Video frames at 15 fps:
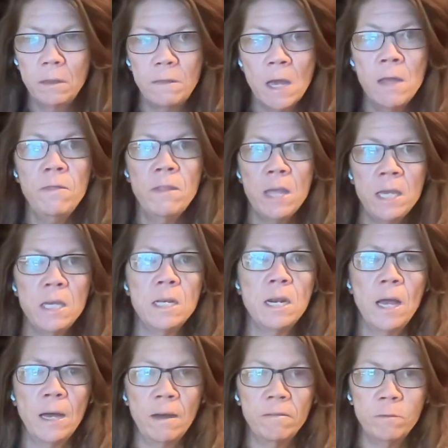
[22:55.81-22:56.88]
then they
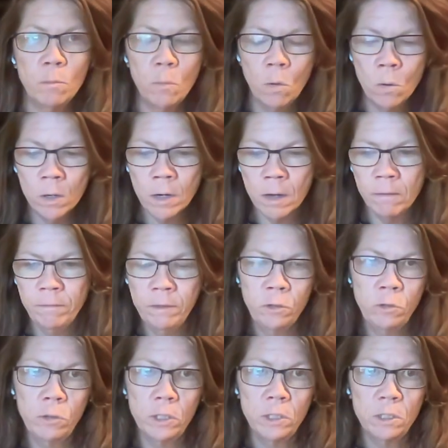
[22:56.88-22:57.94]
can have more of
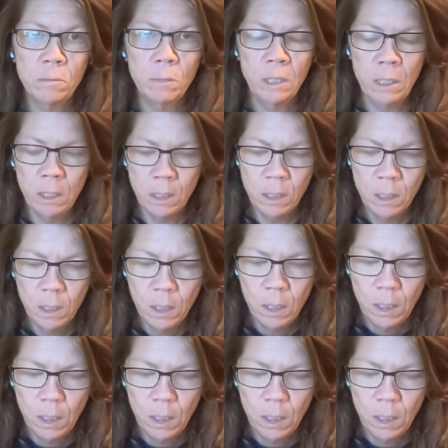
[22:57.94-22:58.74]
the trust money.